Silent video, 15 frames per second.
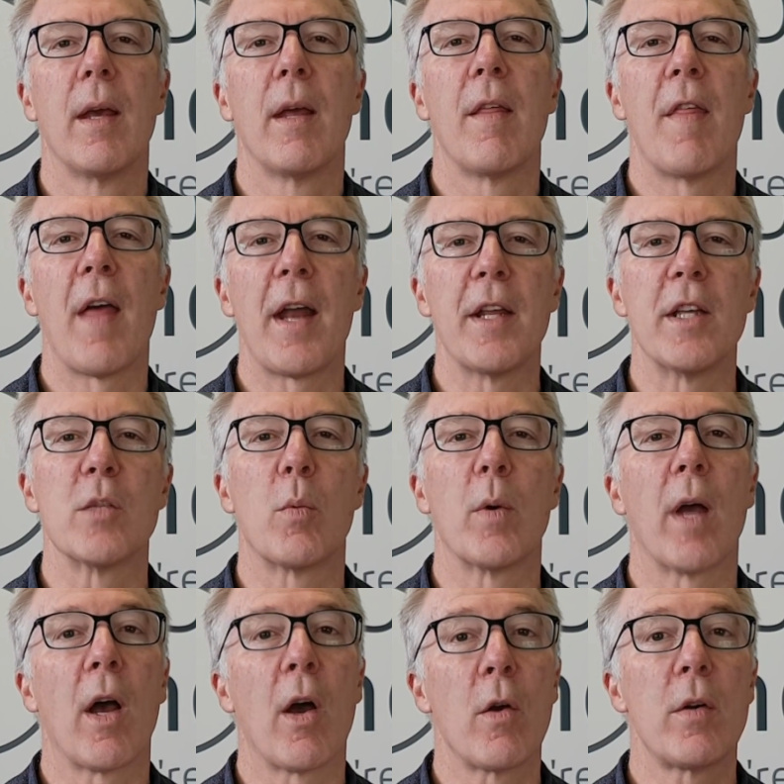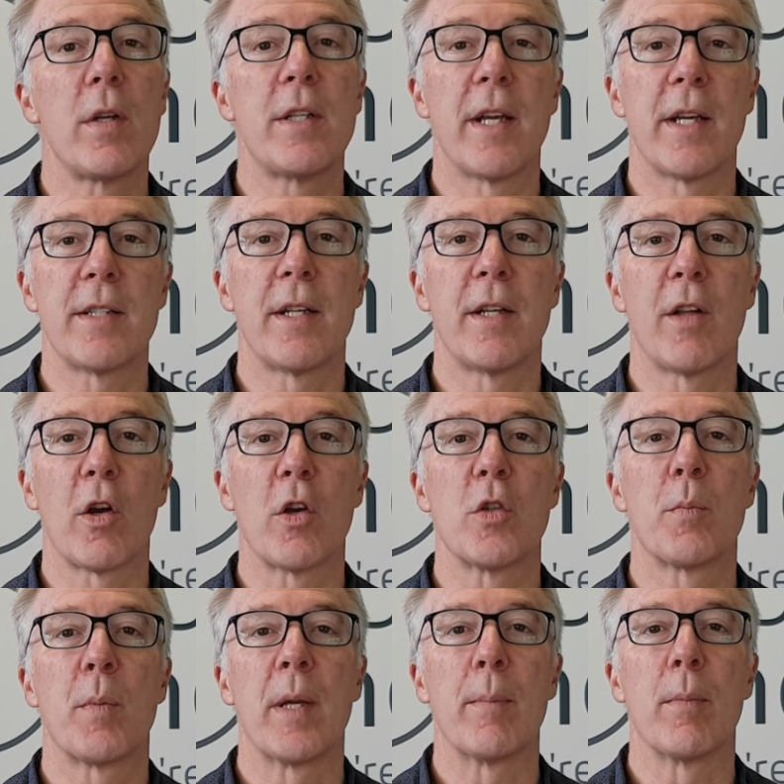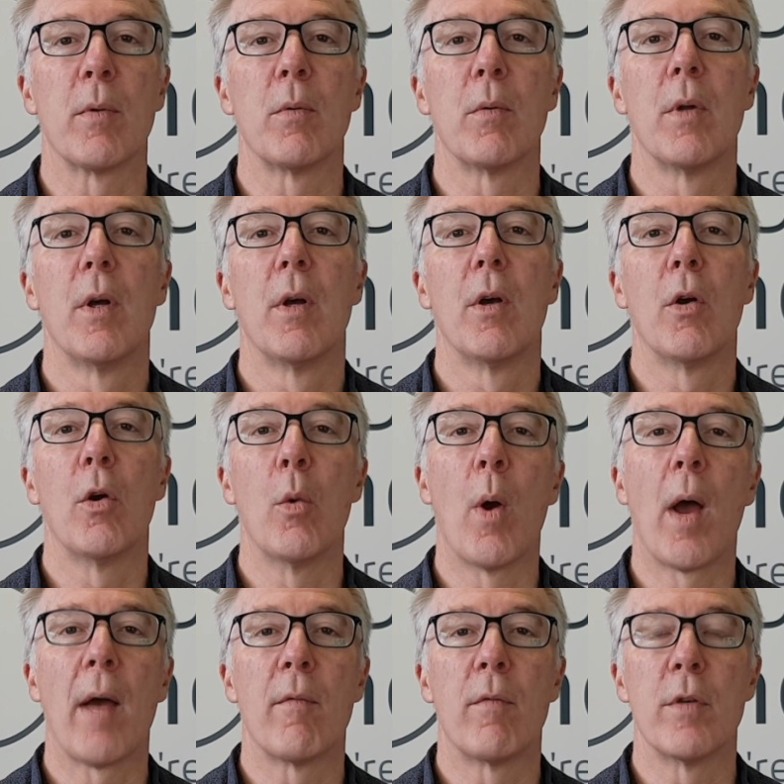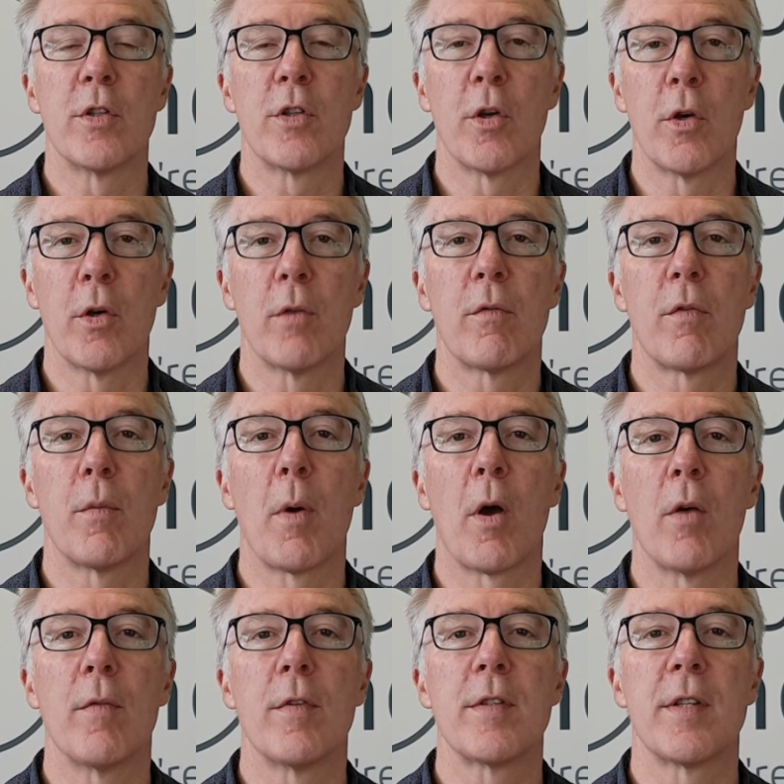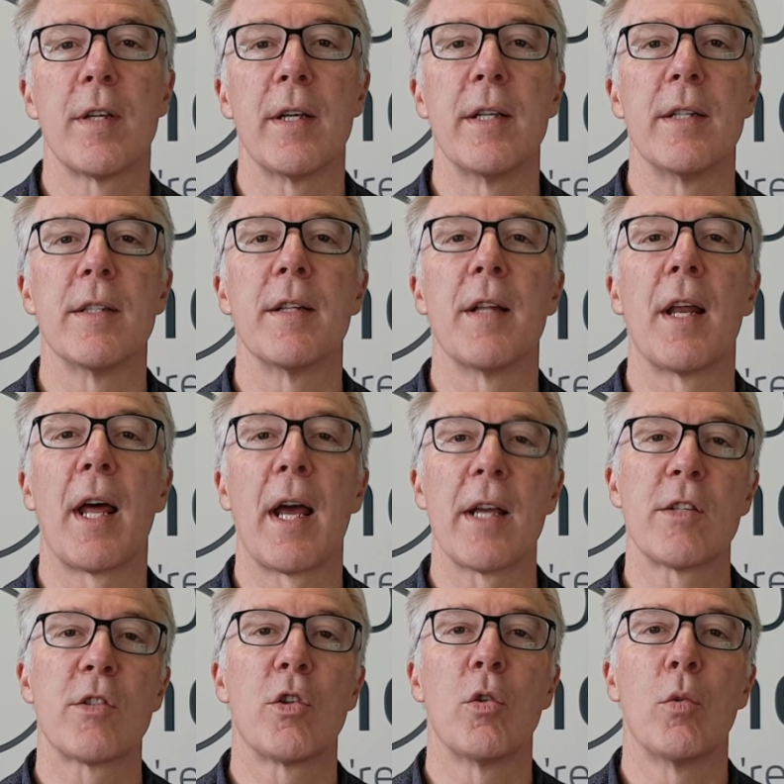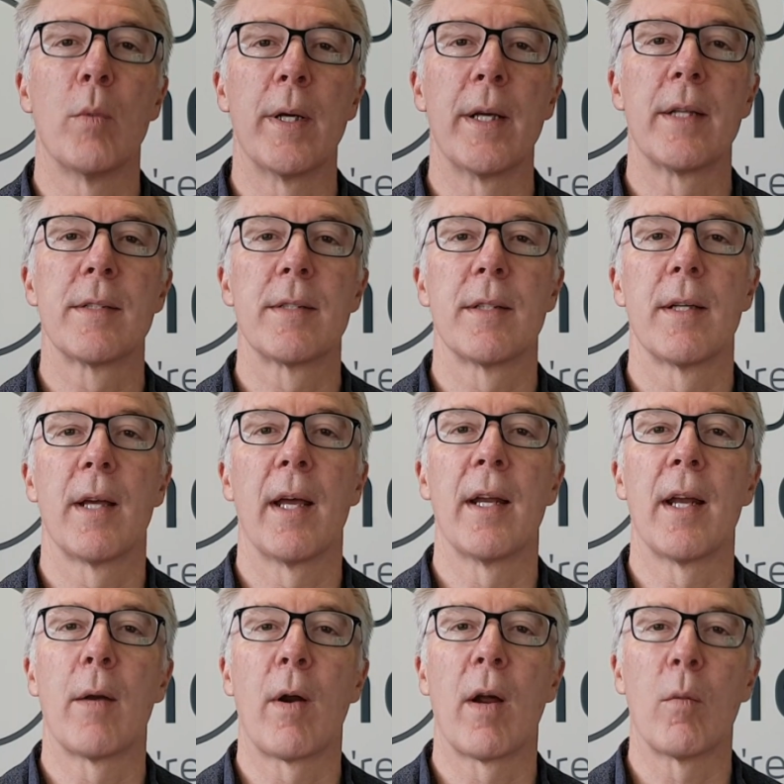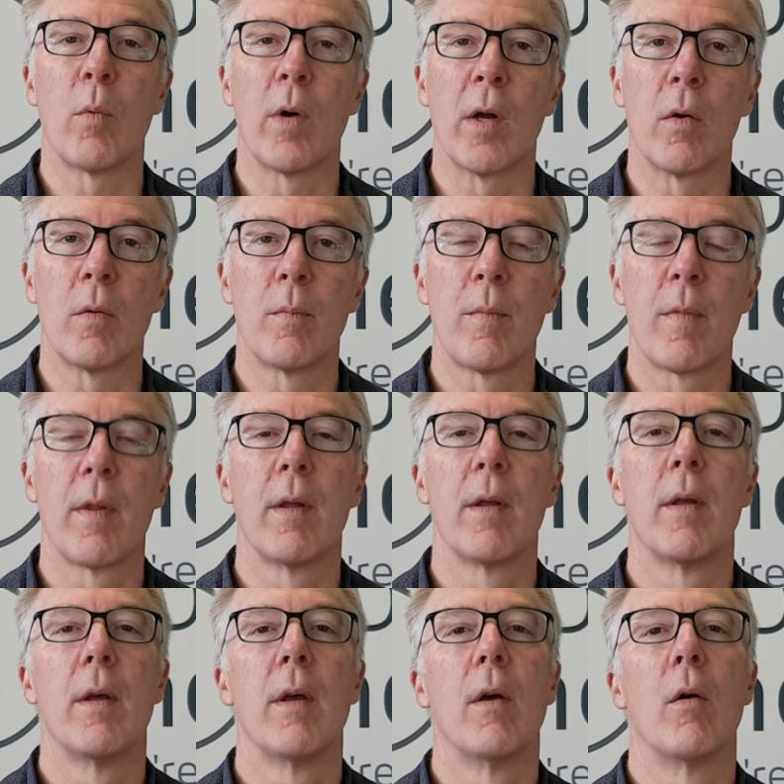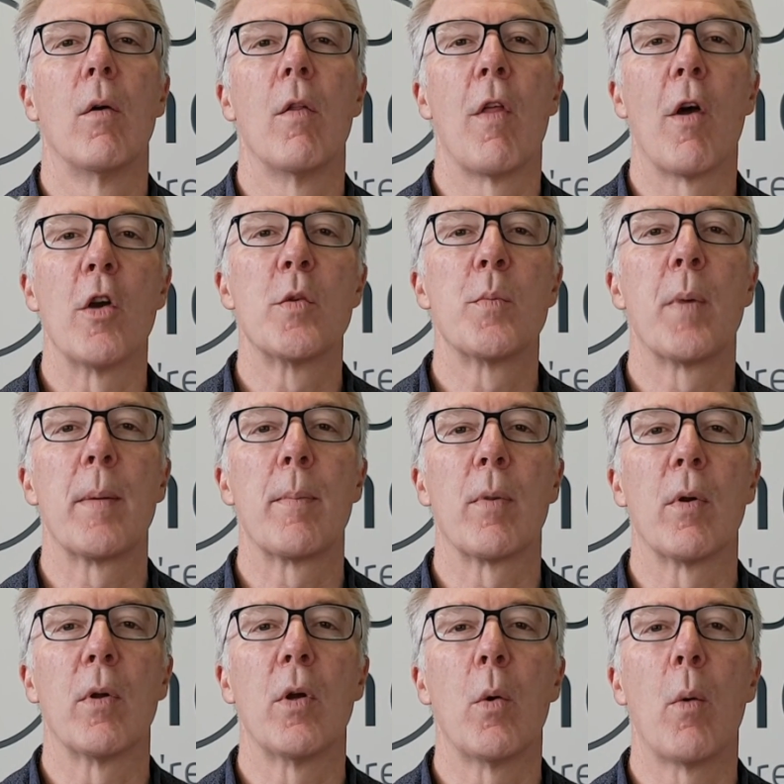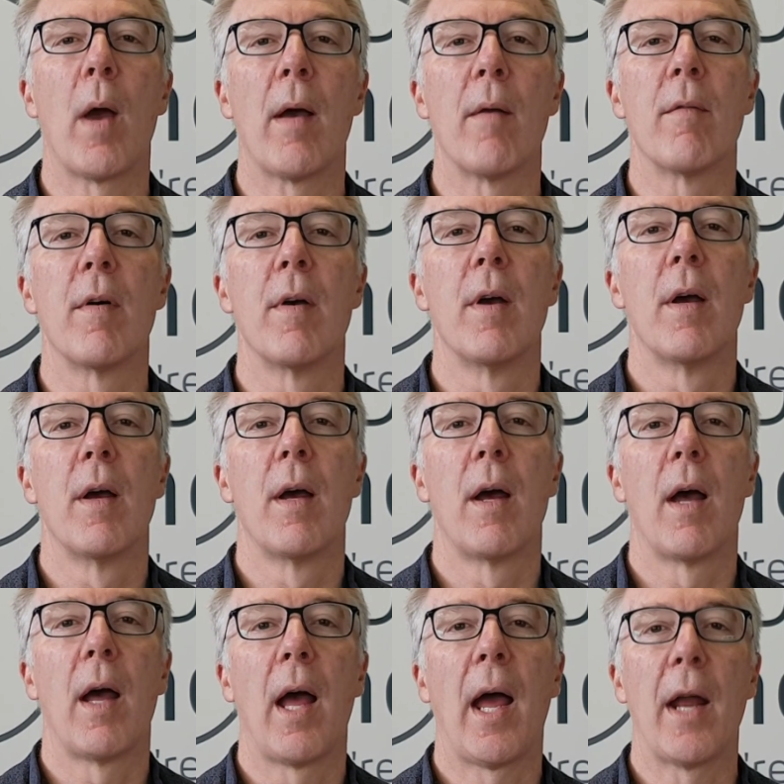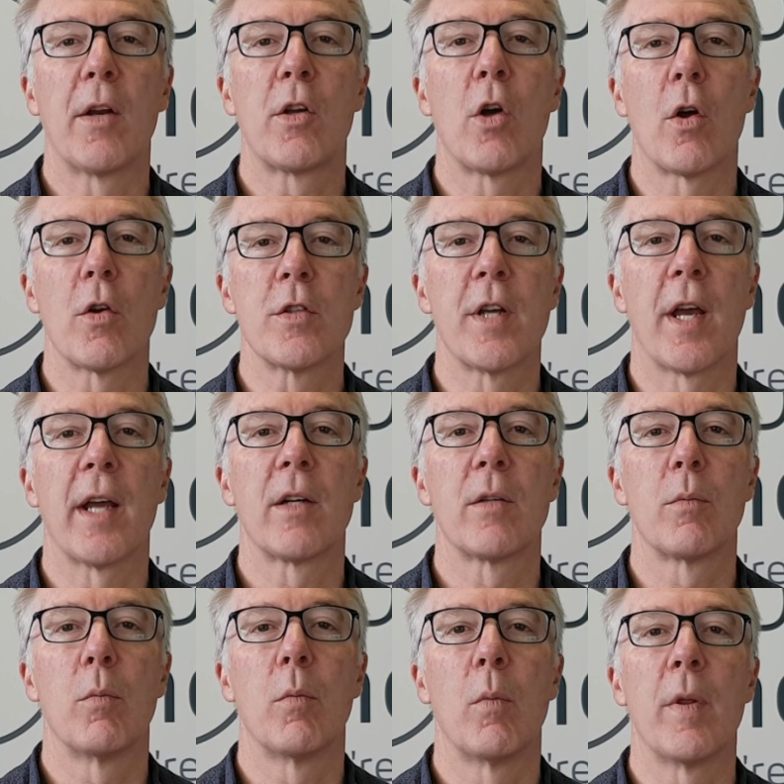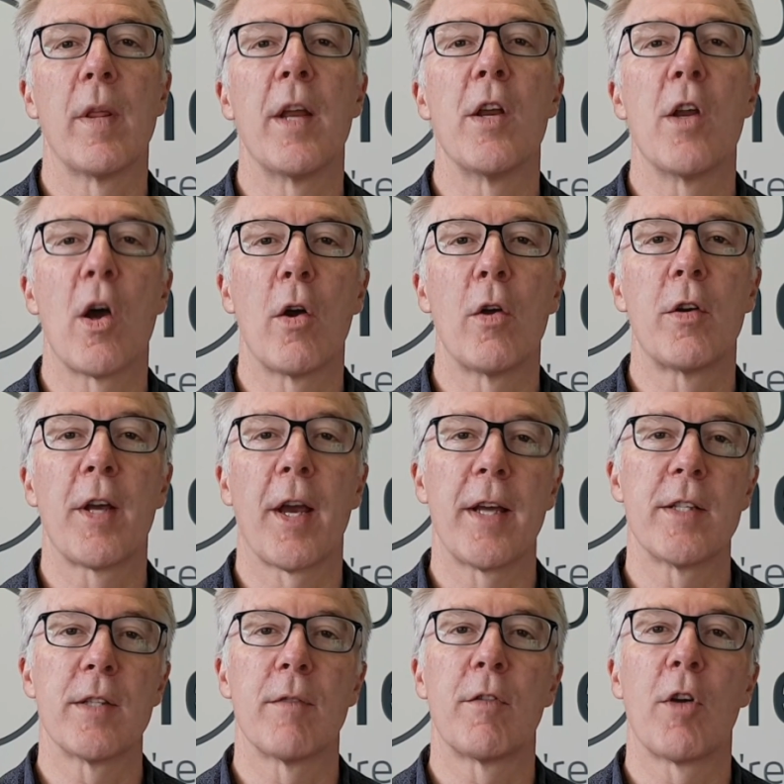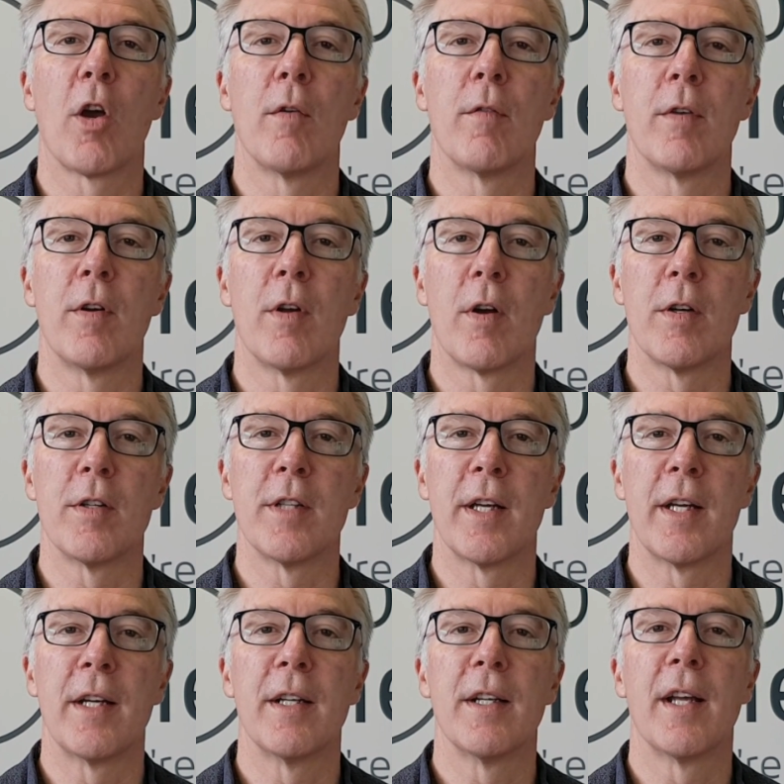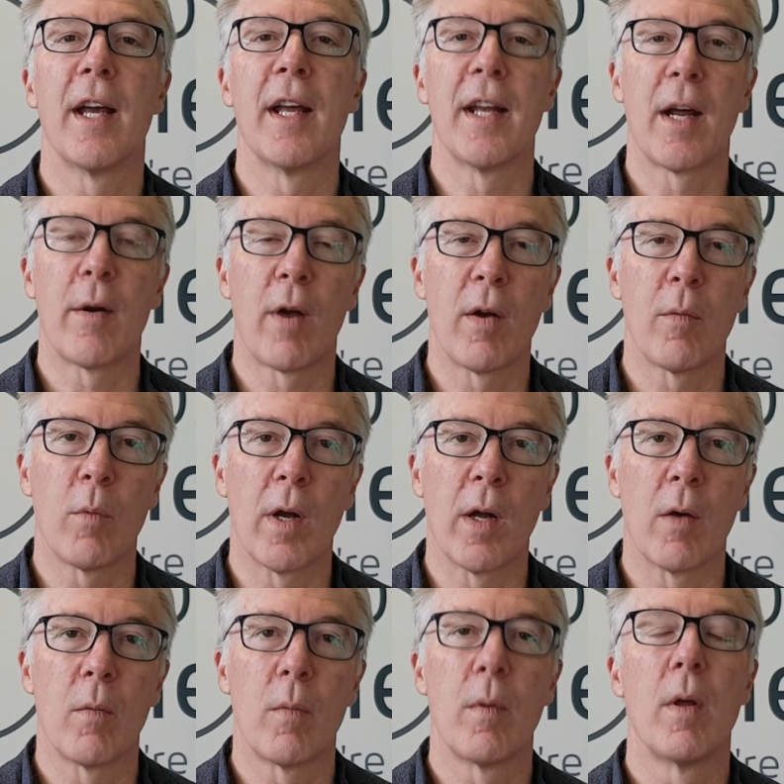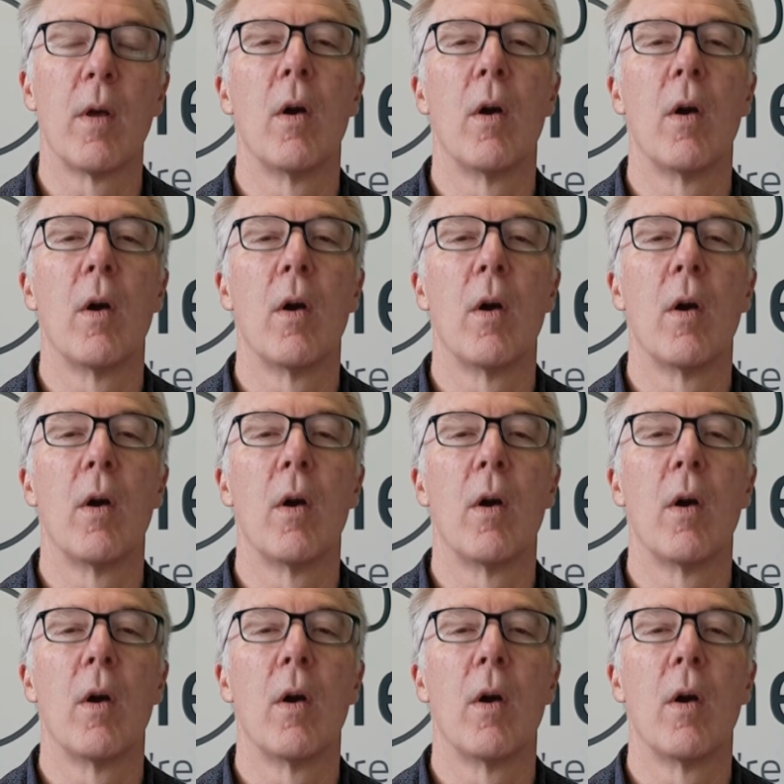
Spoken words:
That is, we're only testing those people who have returned from overseas in the last 2 weeks and are unwell, those people who have had contact with a known case of COVID-19 and are unwell,